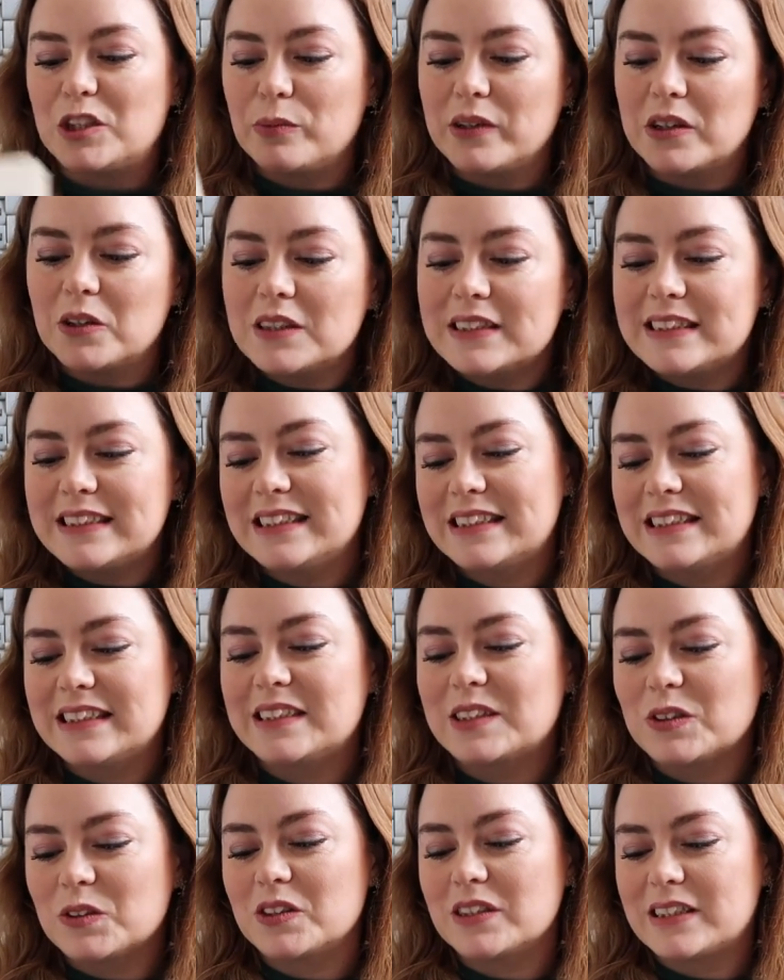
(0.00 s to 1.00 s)
To be honest, this
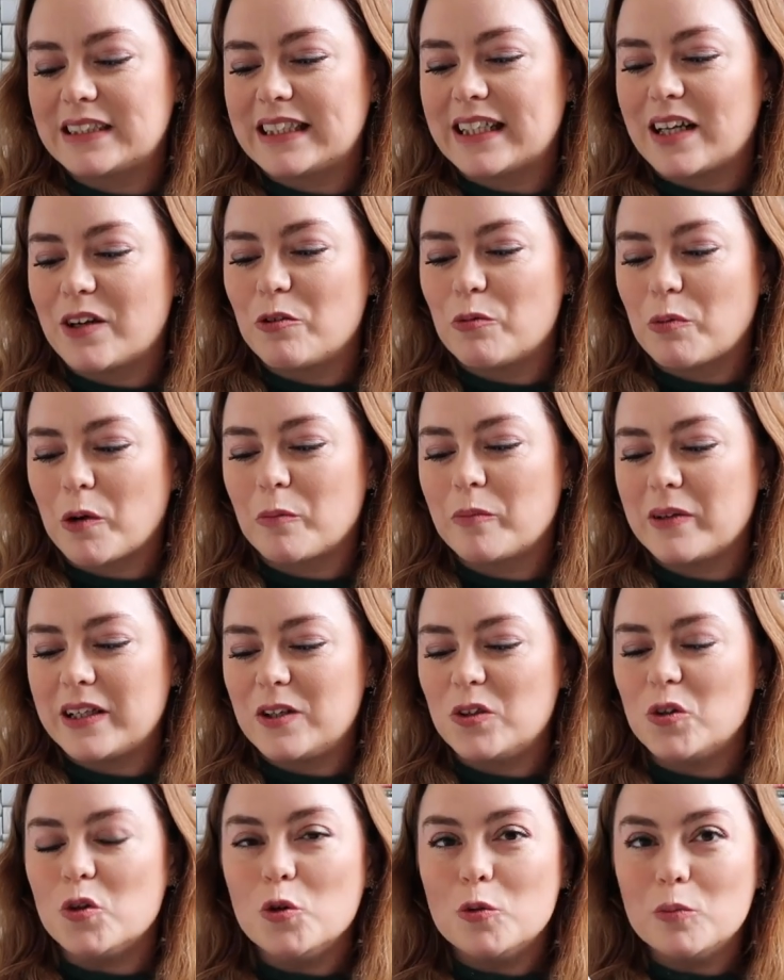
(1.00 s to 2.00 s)
is the sort of thing I would
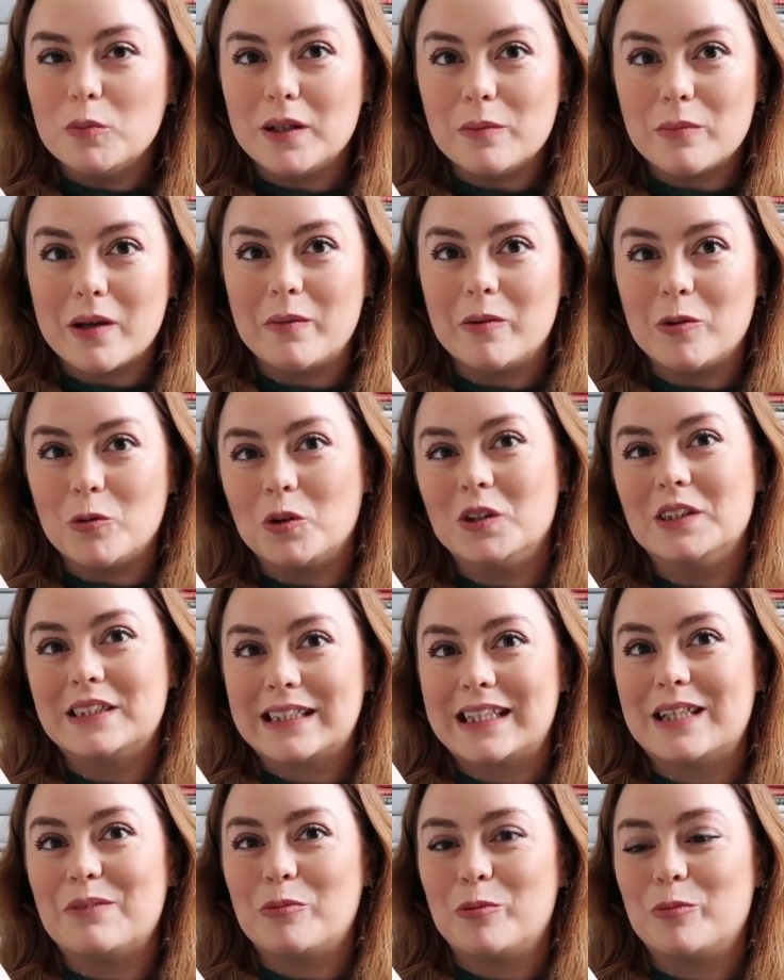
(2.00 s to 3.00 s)
probably normally maybe want
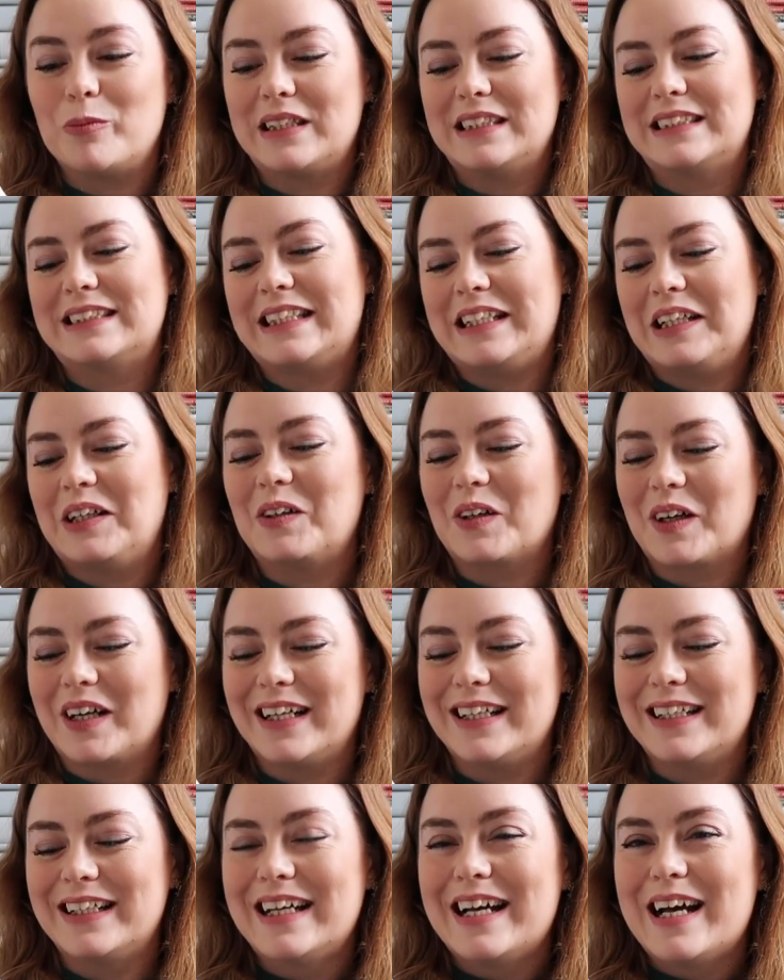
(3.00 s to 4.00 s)
to keep a bit
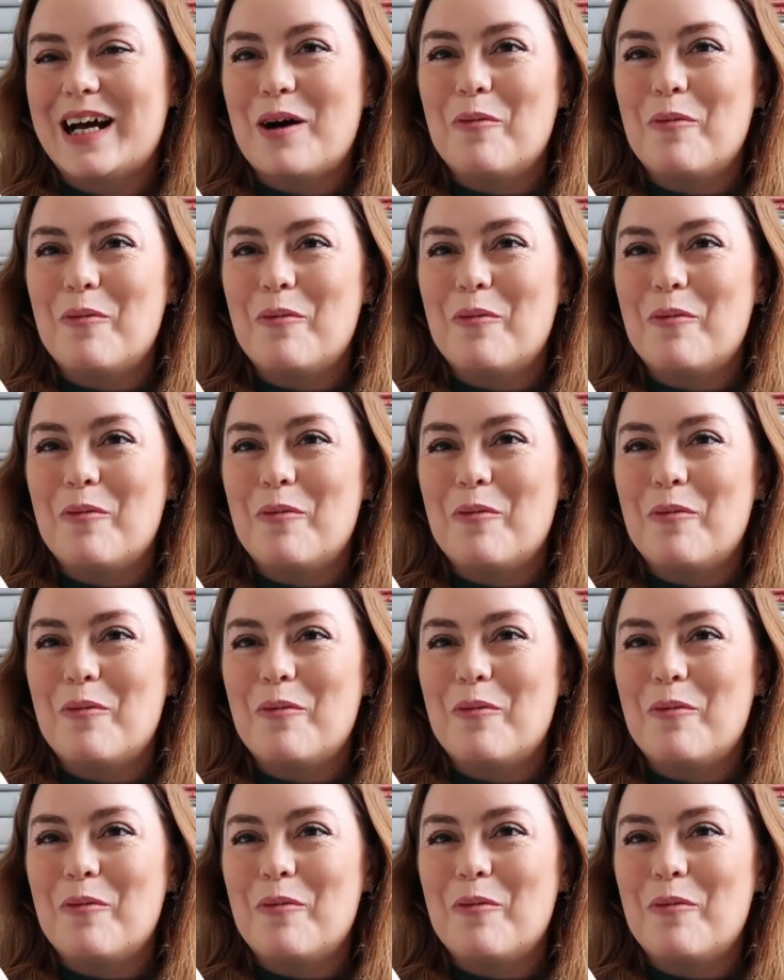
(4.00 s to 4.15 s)
secret,